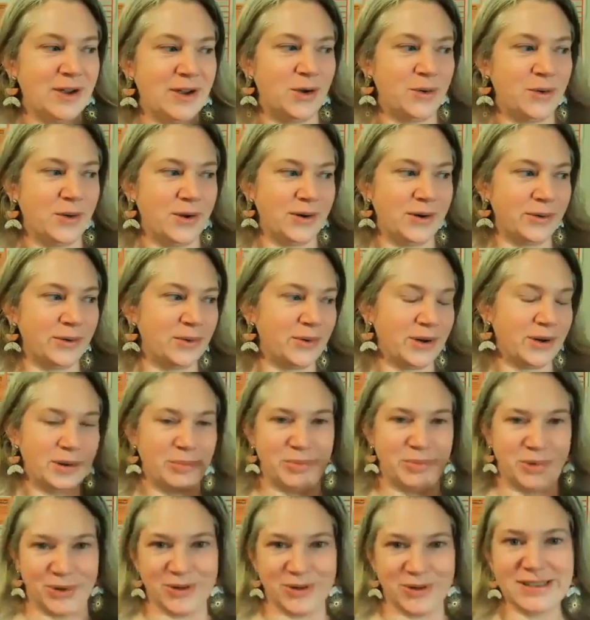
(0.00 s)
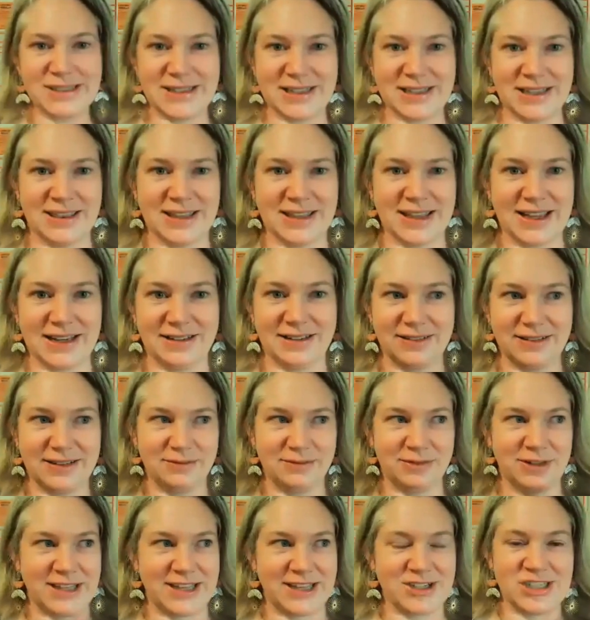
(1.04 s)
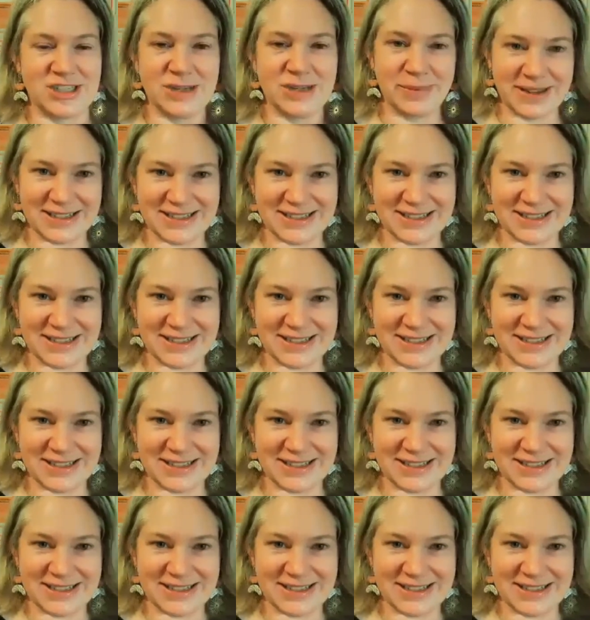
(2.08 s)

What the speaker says: quote unquote abuse in that relationship.